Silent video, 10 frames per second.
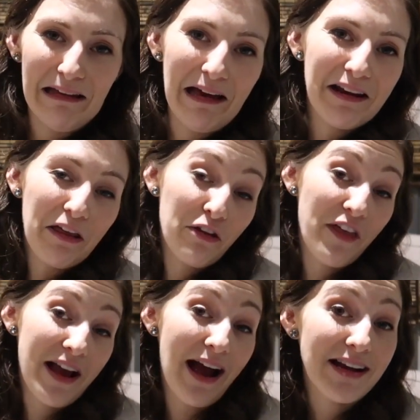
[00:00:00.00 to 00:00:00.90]
another
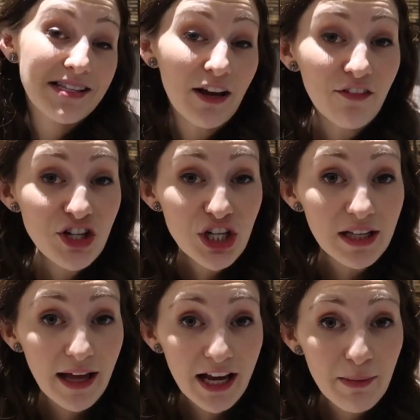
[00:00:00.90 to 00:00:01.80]
thing I selfishly
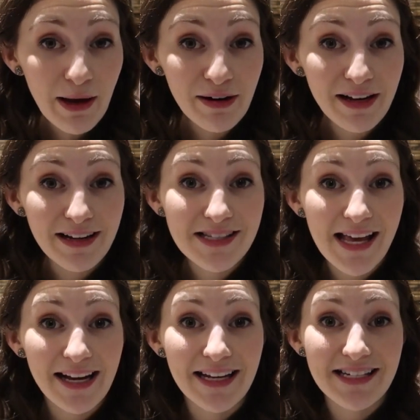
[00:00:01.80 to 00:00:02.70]
like about it is
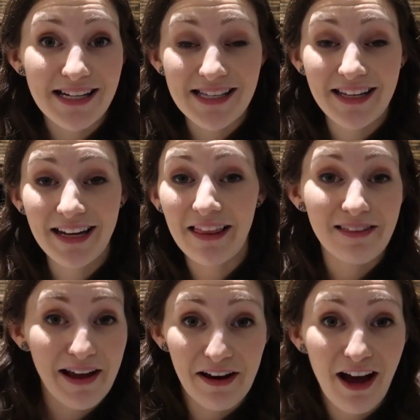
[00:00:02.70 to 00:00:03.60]
that it doesn't
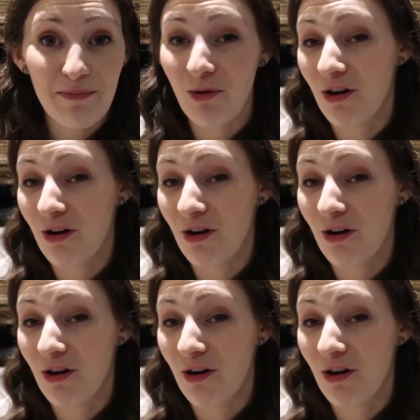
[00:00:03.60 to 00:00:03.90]
light up